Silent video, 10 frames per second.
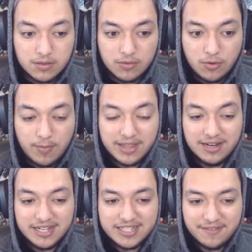Well, by the
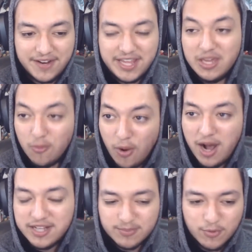looks of it, he
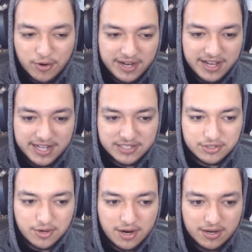wants Mori to get
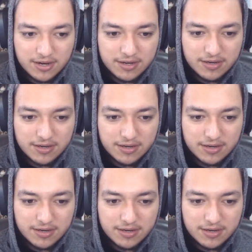stronger.